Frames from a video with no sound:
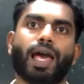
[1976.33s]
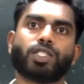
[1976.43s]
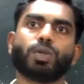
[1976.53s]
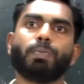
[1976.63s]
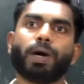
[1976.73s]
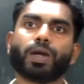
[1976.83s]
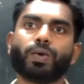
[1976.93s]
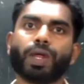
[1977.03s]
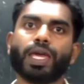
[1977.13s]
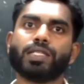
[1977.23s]
as
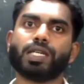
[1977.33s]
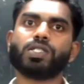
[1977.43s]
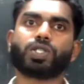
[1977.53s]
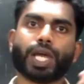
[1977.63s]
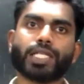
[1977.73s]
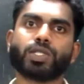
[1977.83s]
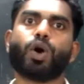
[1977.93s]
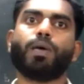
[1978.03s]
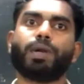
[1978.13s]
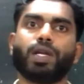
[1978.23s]
mercury is a trace
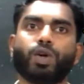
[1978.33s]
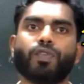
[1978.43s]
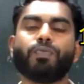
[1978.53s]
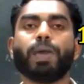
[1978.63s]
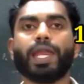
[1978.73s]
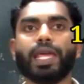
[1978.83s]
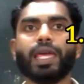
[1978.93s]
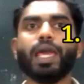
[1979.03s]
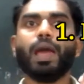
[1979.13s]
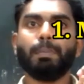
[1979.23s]
component of
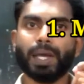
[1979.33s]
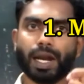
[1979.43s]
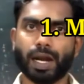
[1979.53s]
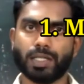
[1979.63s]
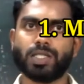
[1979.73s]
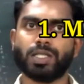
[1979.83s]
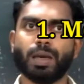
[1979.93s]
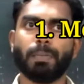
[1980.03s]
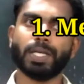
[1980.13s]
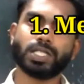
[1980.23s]
many
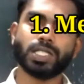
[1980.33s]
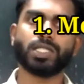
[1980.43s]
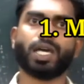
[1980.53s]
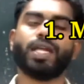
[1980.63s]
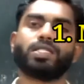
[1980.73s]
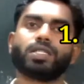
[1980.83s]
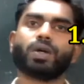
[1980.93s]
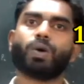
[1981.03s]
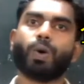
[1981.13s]
minerals, pesticides,